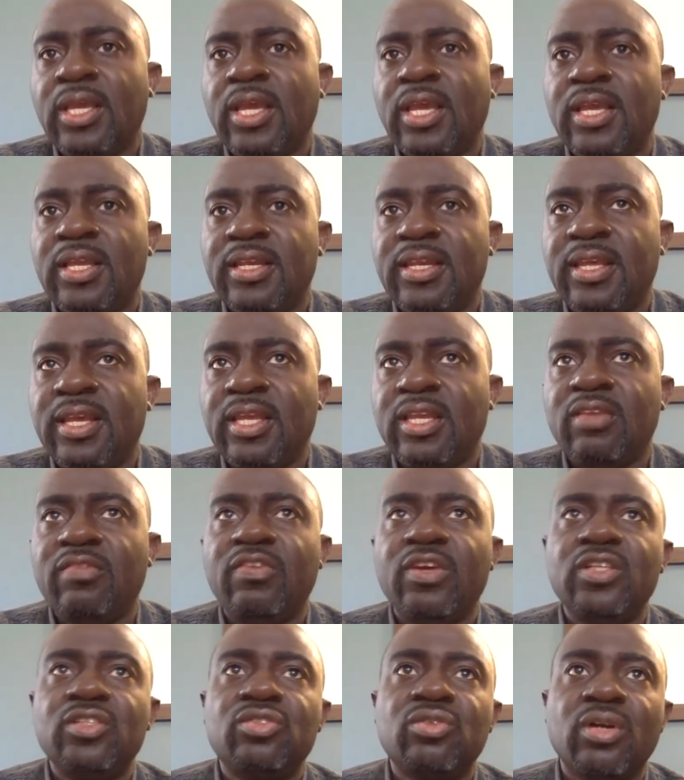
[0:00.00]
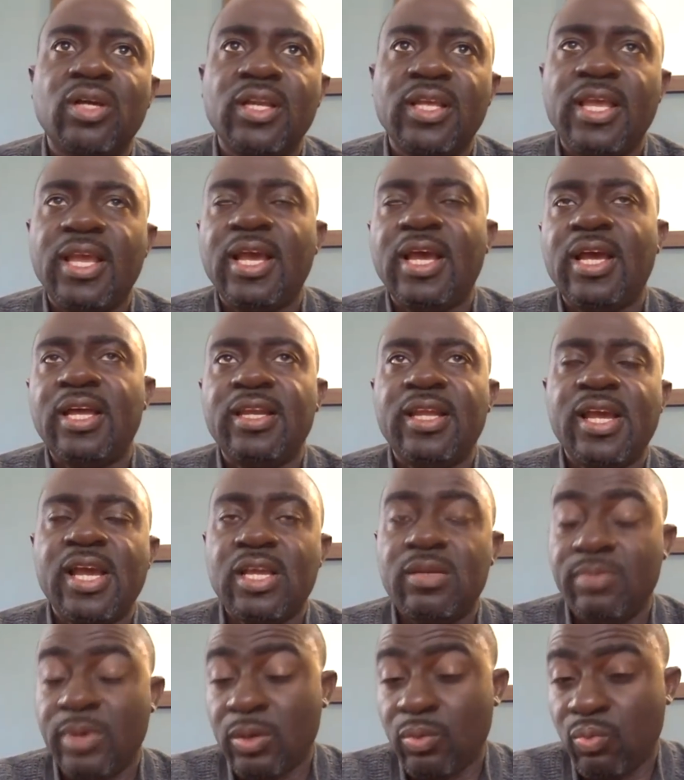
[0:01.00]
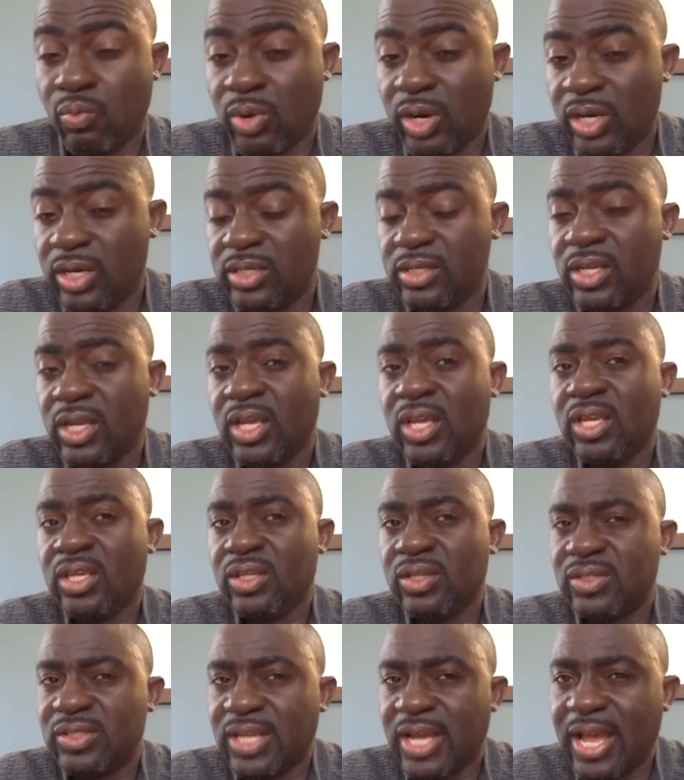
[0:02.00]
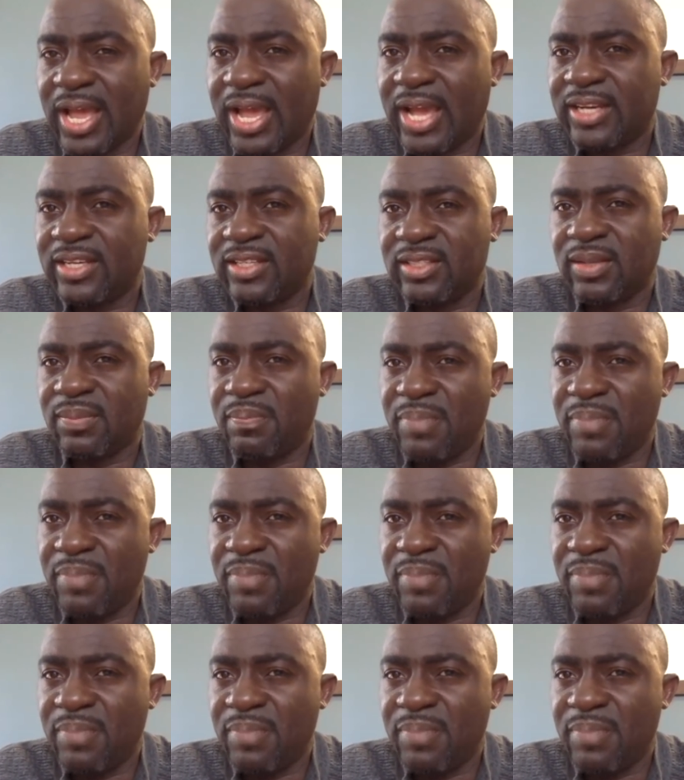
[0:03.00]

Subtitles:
and then eventually add, but one, you start adding the